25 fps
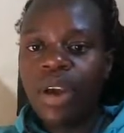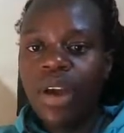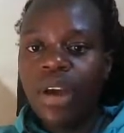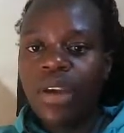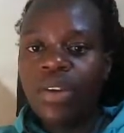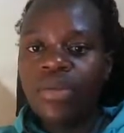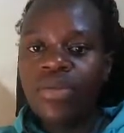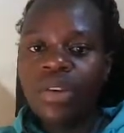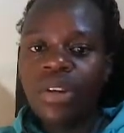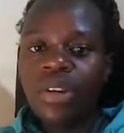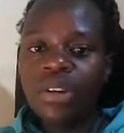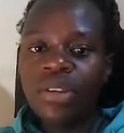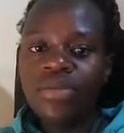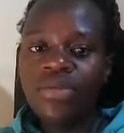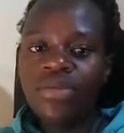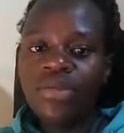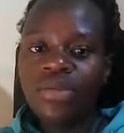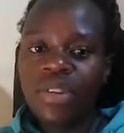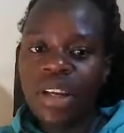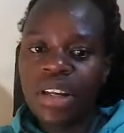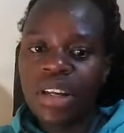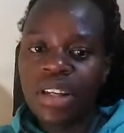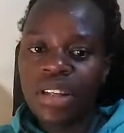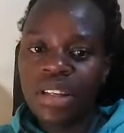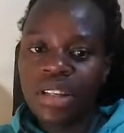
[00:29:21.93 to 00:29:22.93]
12 to
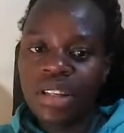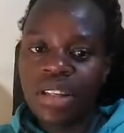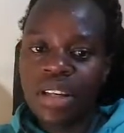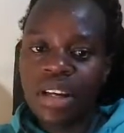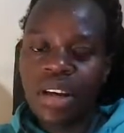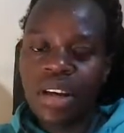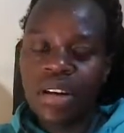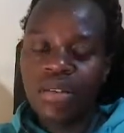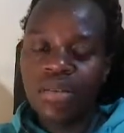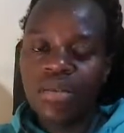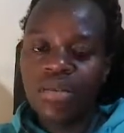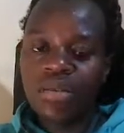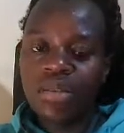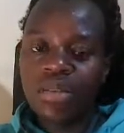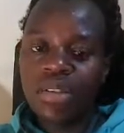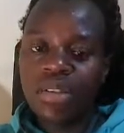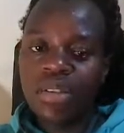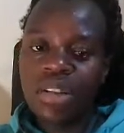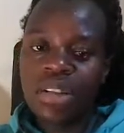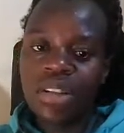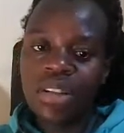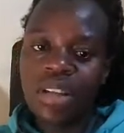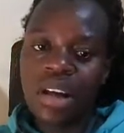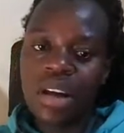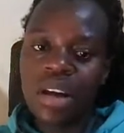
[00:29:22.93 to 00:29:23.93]
19-year olds.
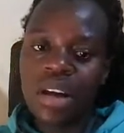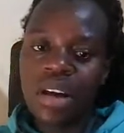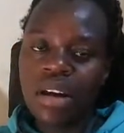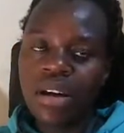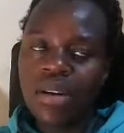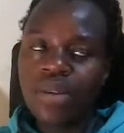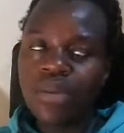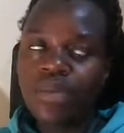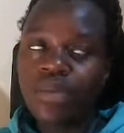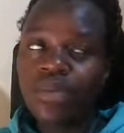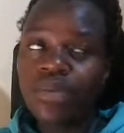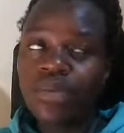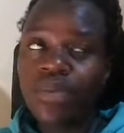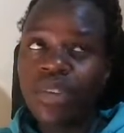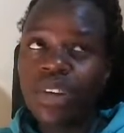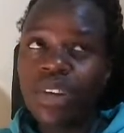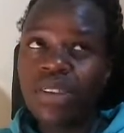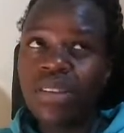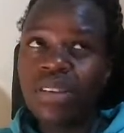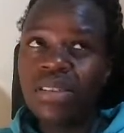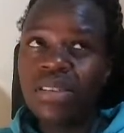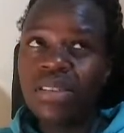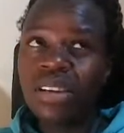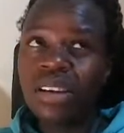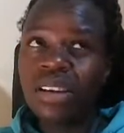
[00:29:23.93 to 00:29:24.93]
These are
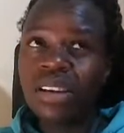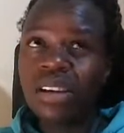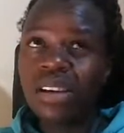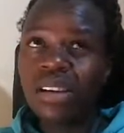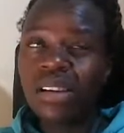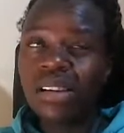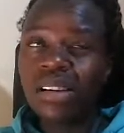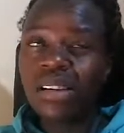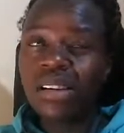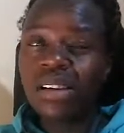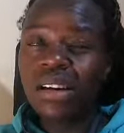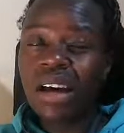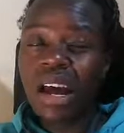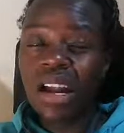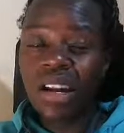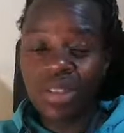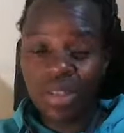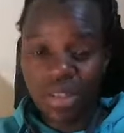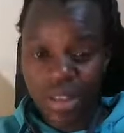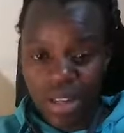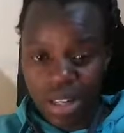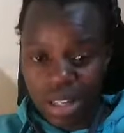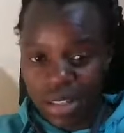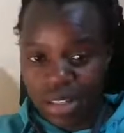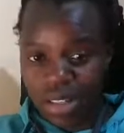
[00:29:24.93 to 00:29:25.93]

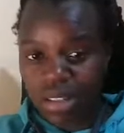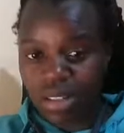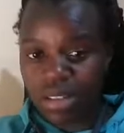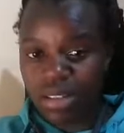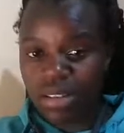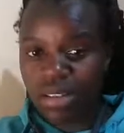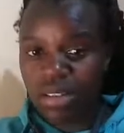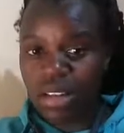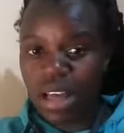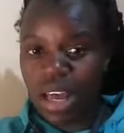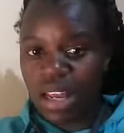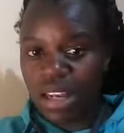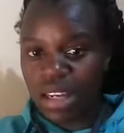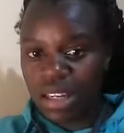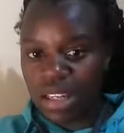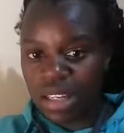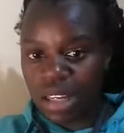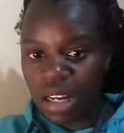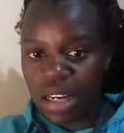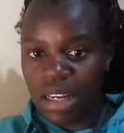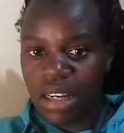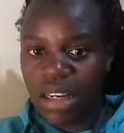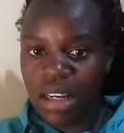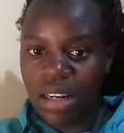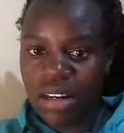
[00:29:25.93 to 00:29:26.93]
adolescents,
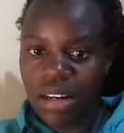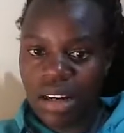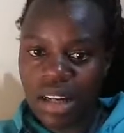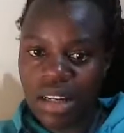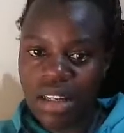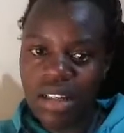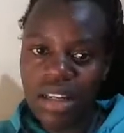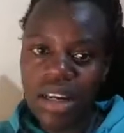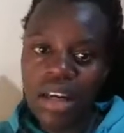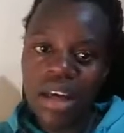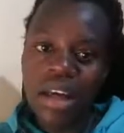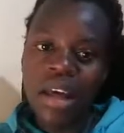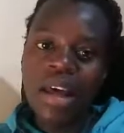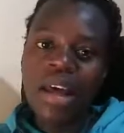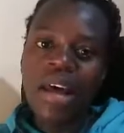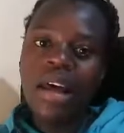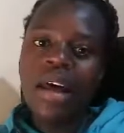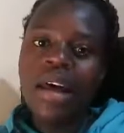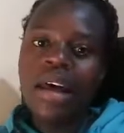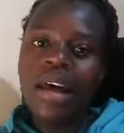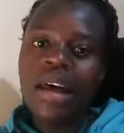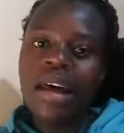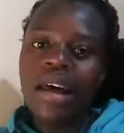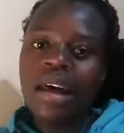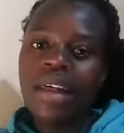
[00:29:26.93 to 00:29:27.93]
ideally, right?
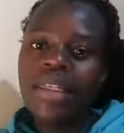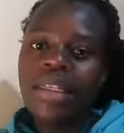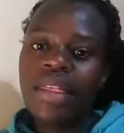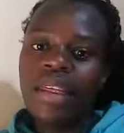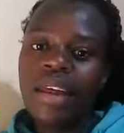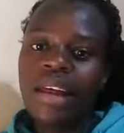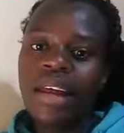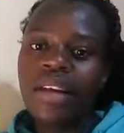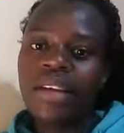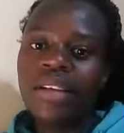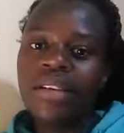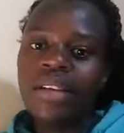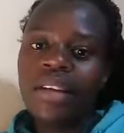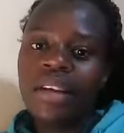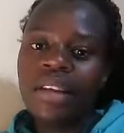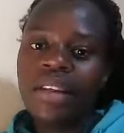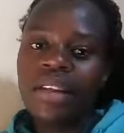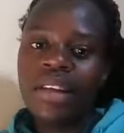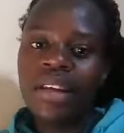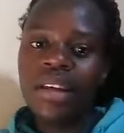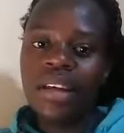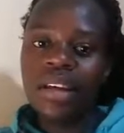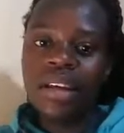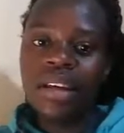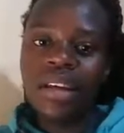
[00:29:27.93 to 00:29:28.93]
And then the
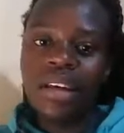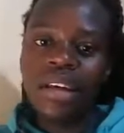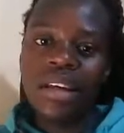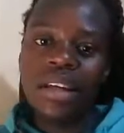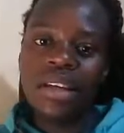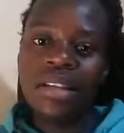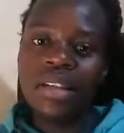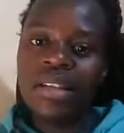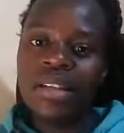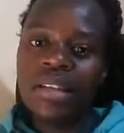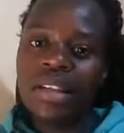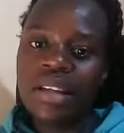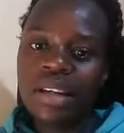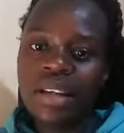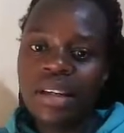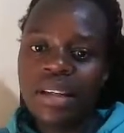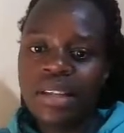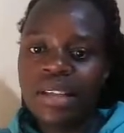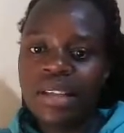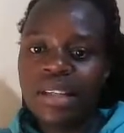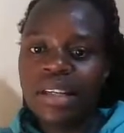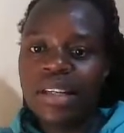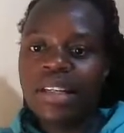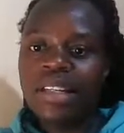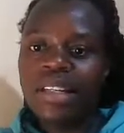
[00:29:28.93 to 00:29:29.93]
thing is that
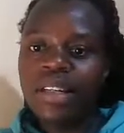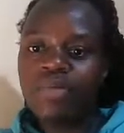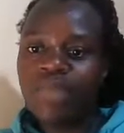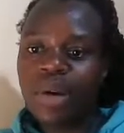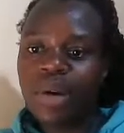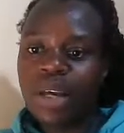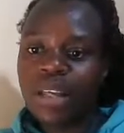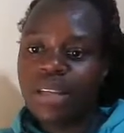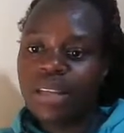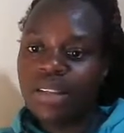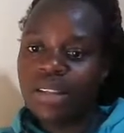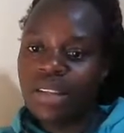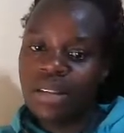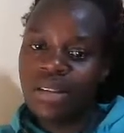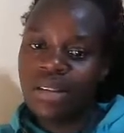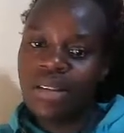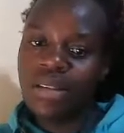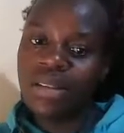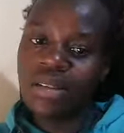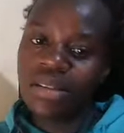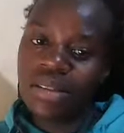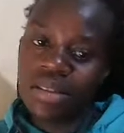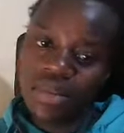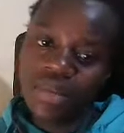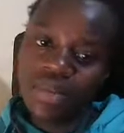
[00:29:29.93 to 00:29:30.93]
it
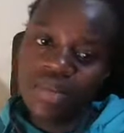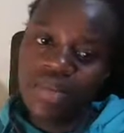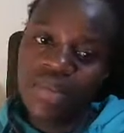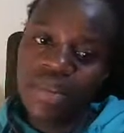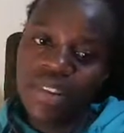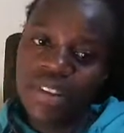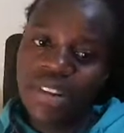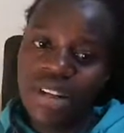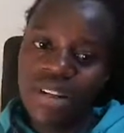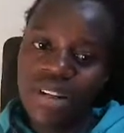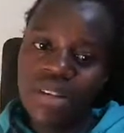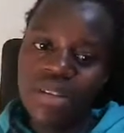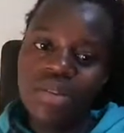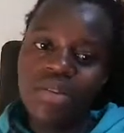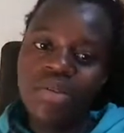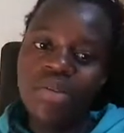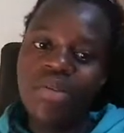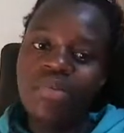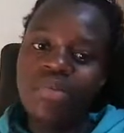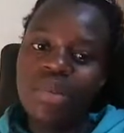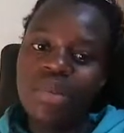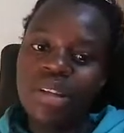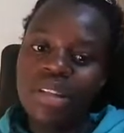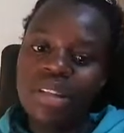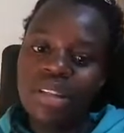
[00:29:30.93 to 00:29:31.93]
persists, childhood
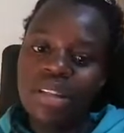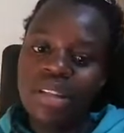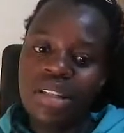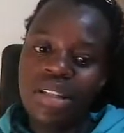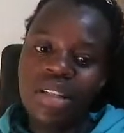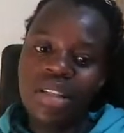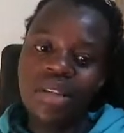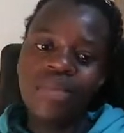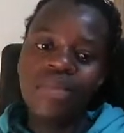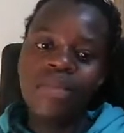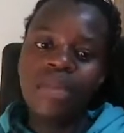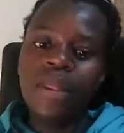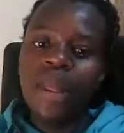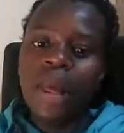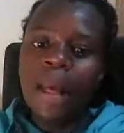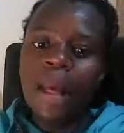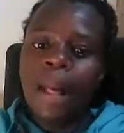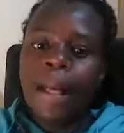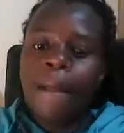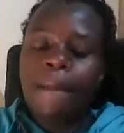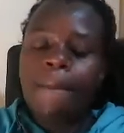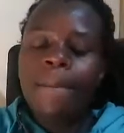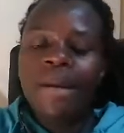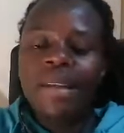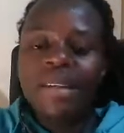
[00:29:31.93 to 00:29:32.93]
obesity
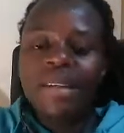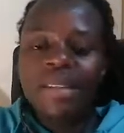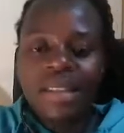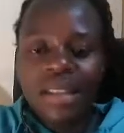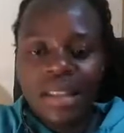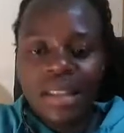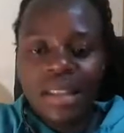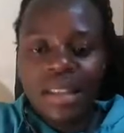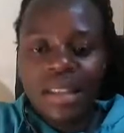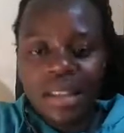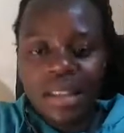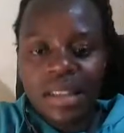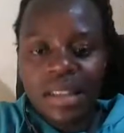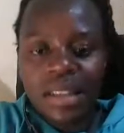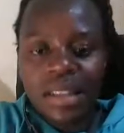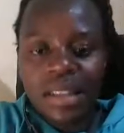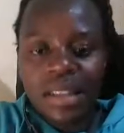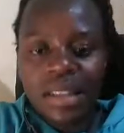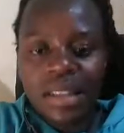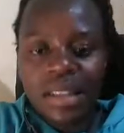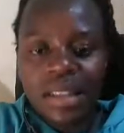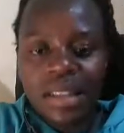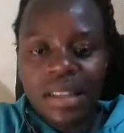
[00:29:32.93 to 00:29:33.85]
persists